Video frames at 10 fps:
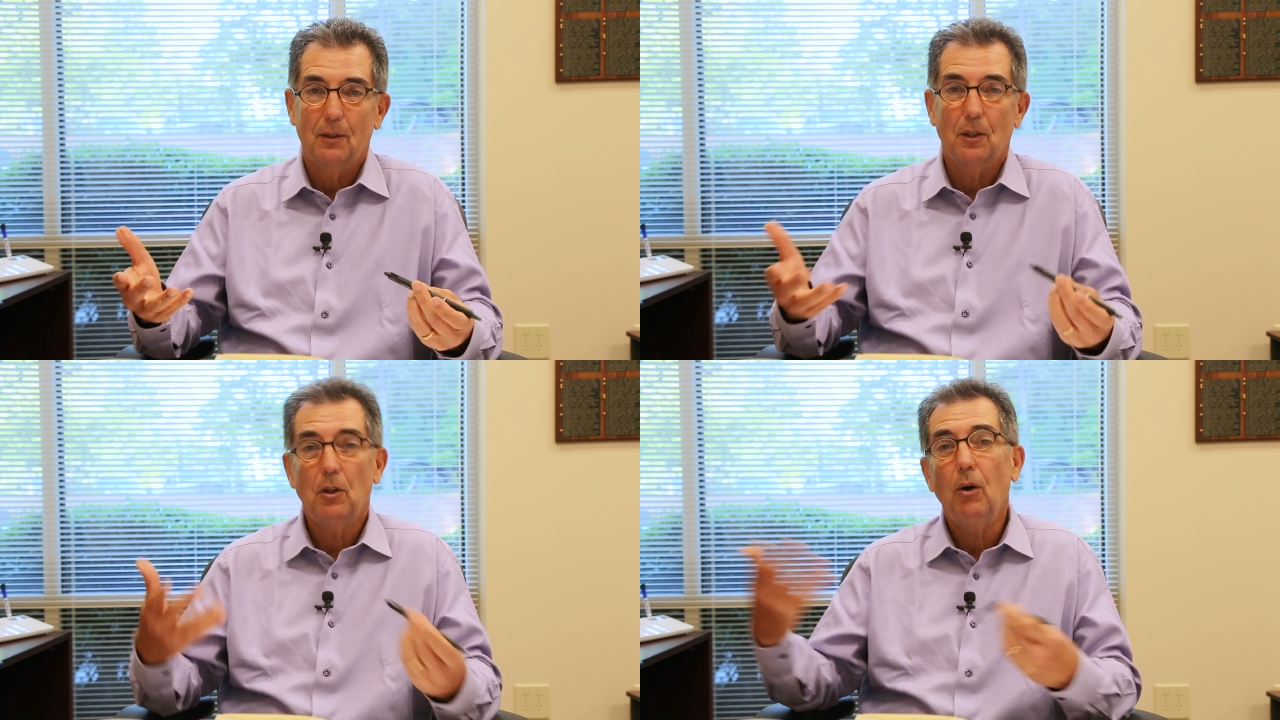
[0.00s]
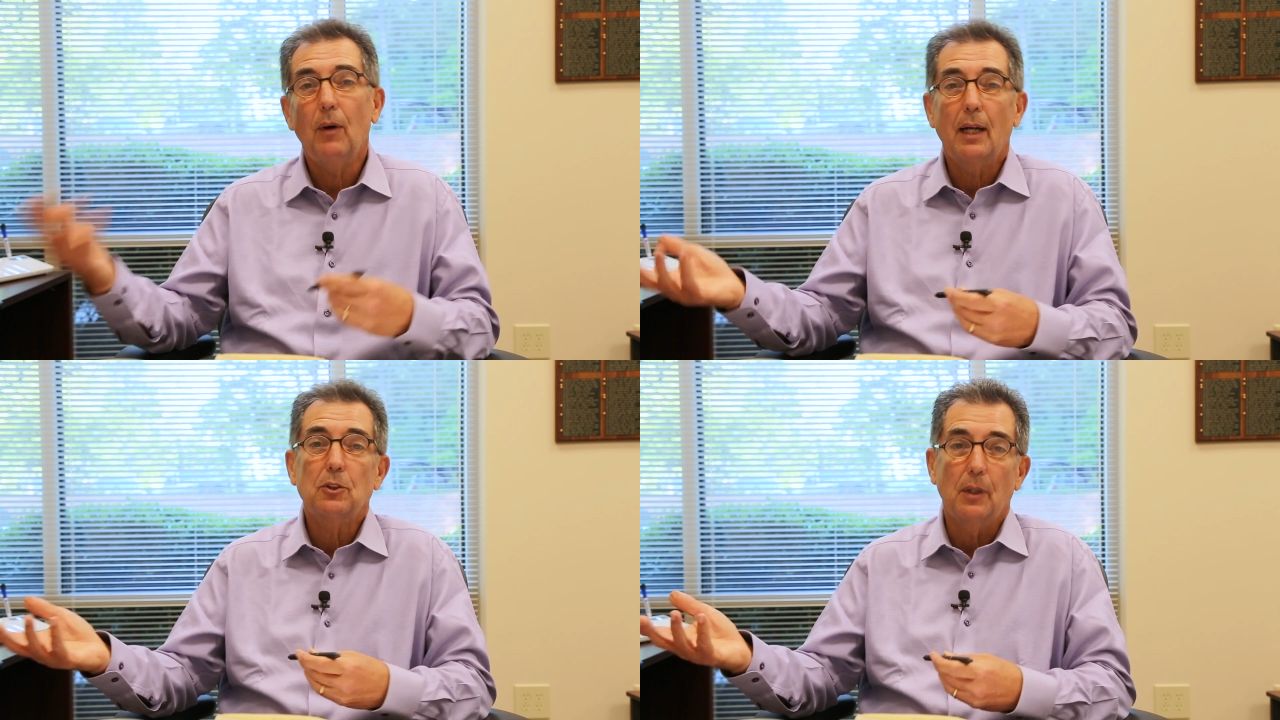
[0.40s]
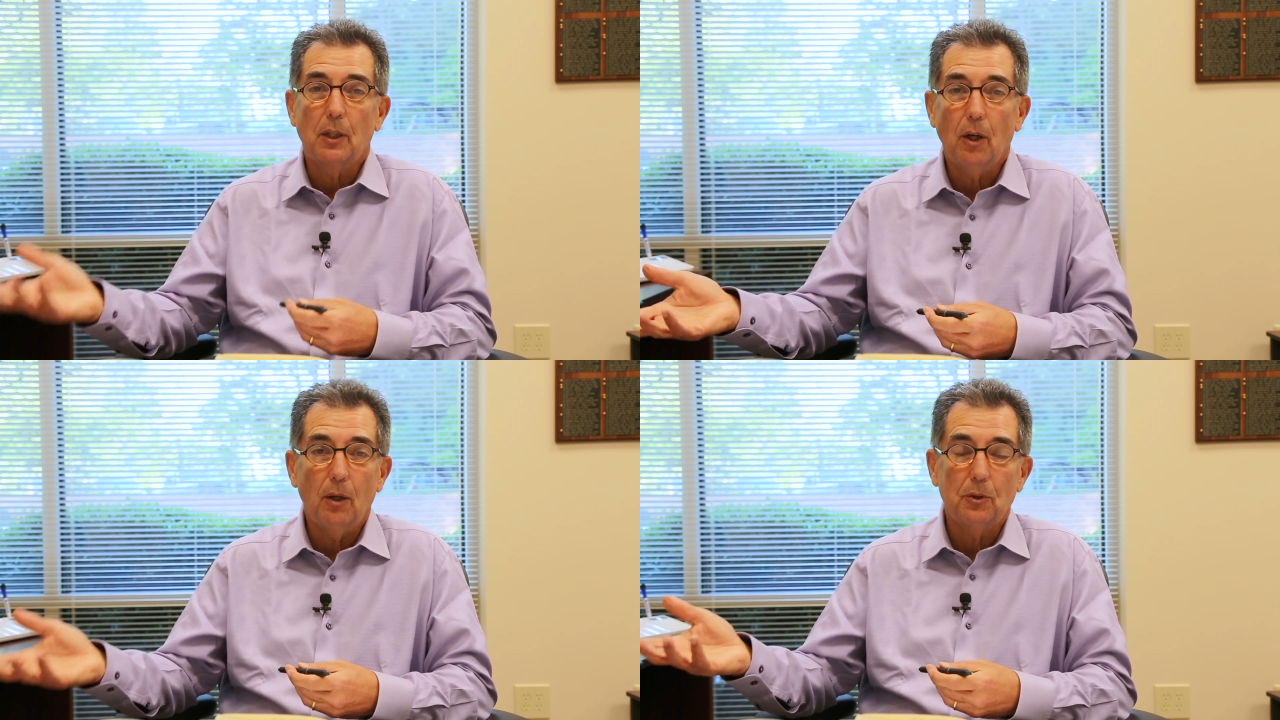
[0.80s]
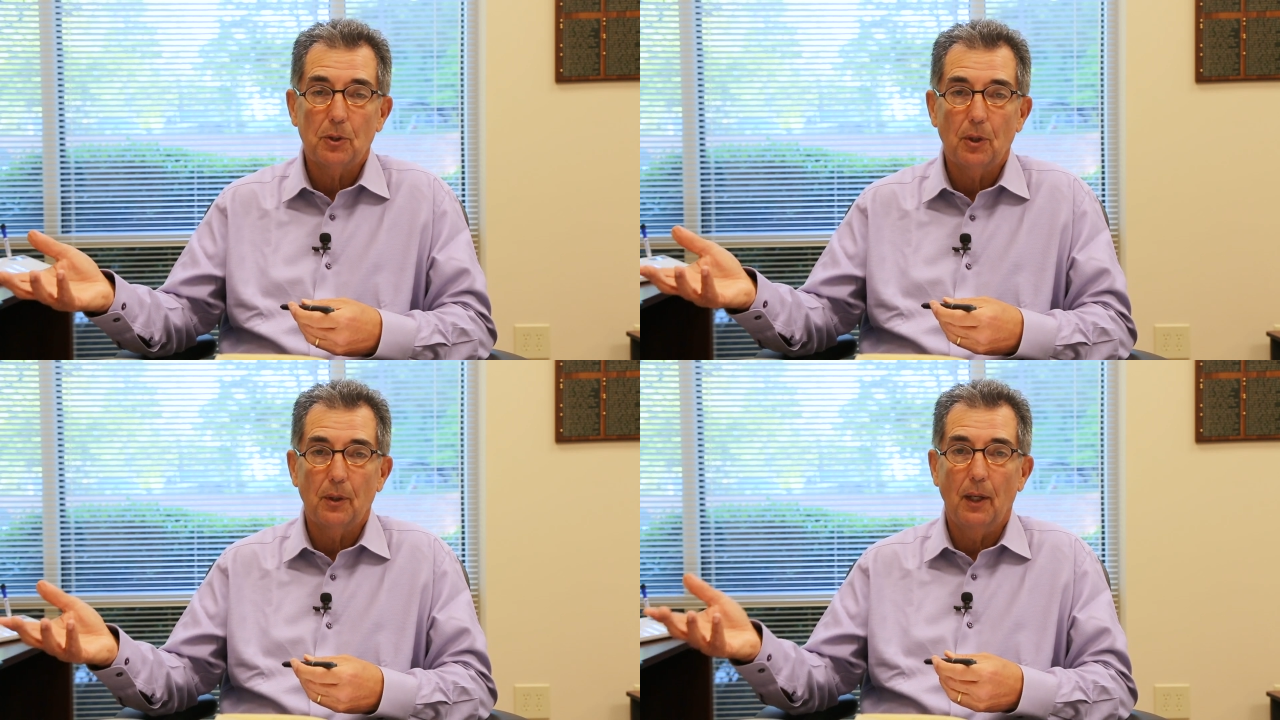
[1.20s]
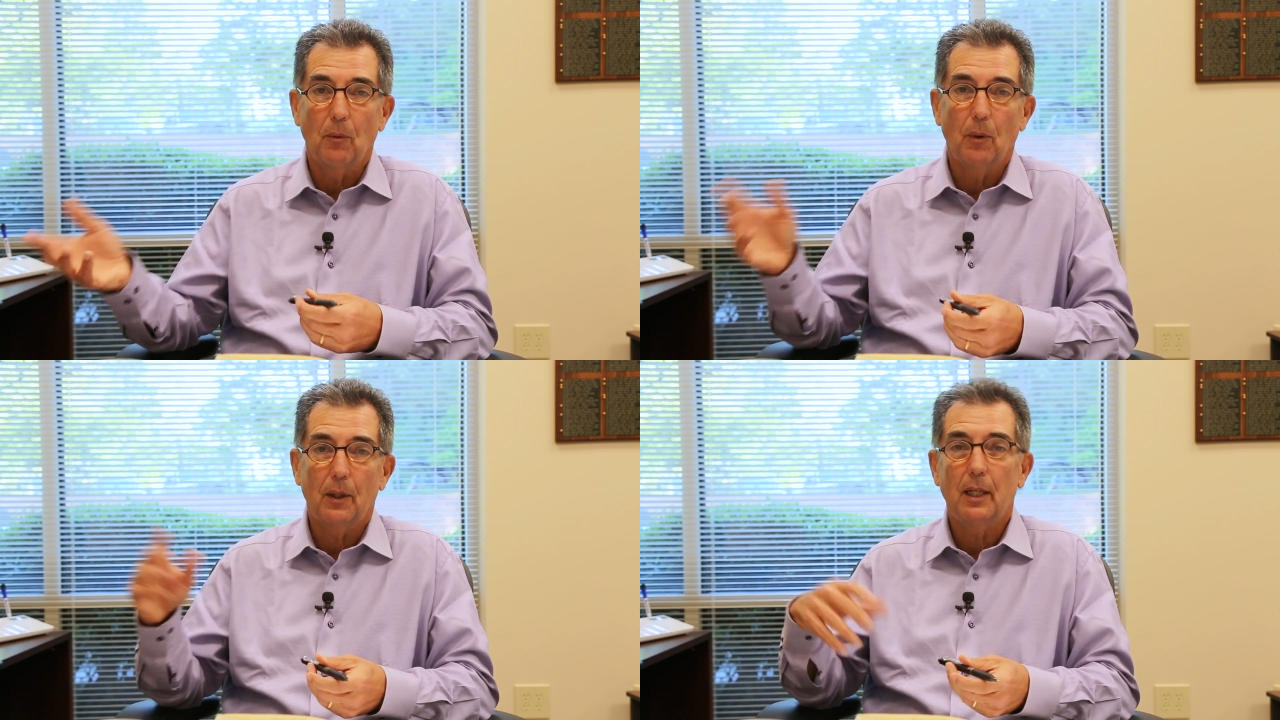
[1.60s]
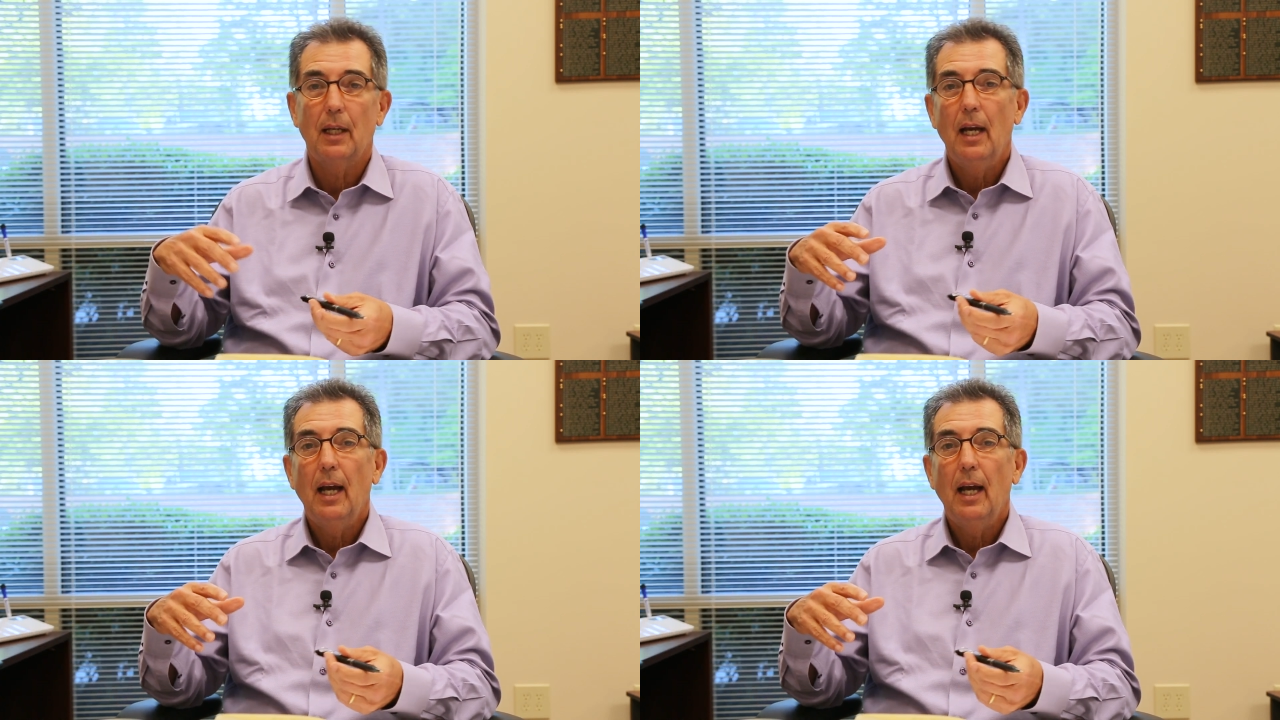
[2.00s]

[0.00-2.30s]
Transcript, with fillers: Nicole actually calls her networking,